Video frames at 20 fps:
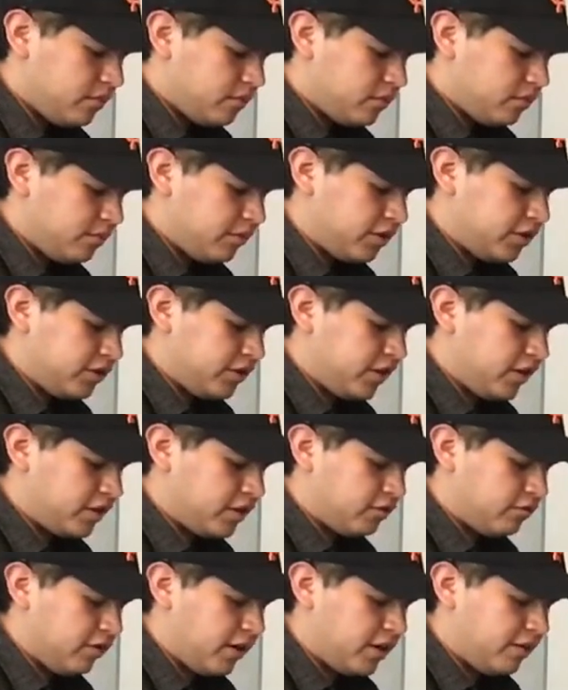Make sure you got
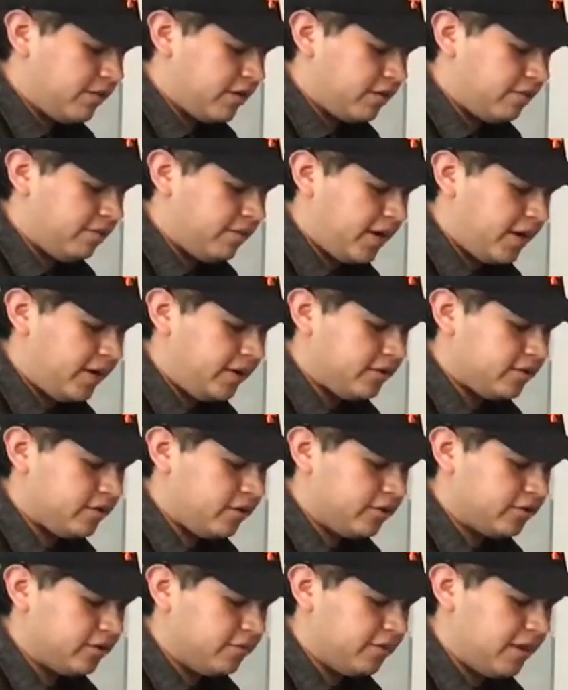the right amount of paint
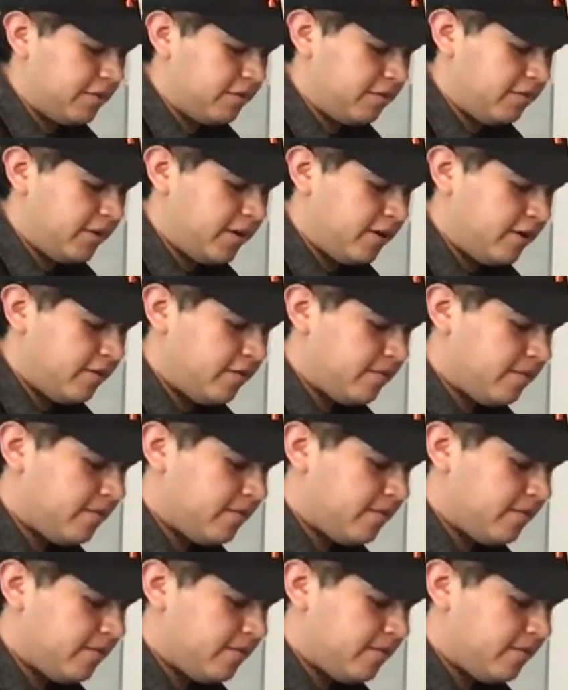on your Baby Bear.